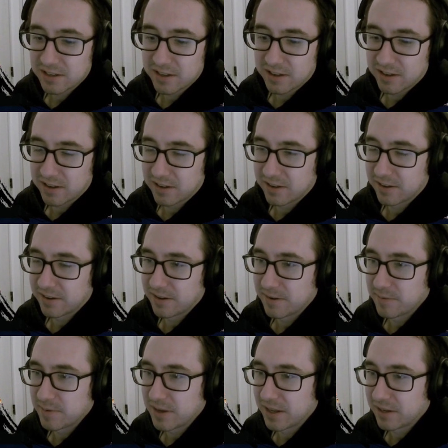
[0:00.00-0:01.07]

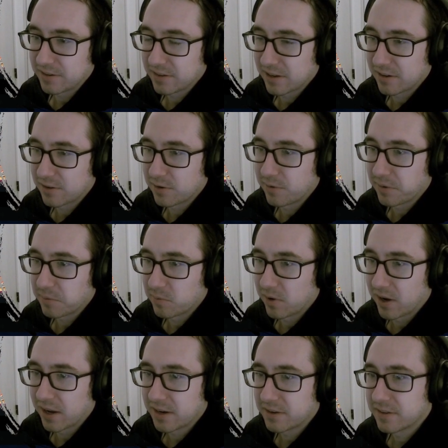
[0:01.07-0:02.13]
and kind of going
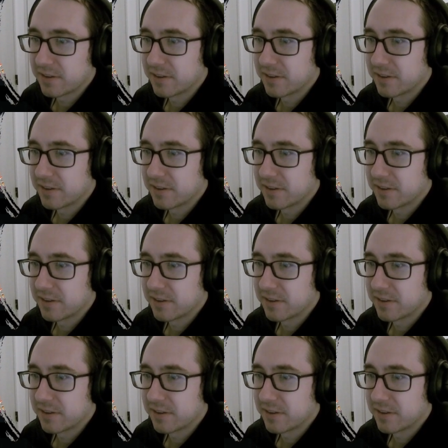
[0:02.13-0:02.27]
wide.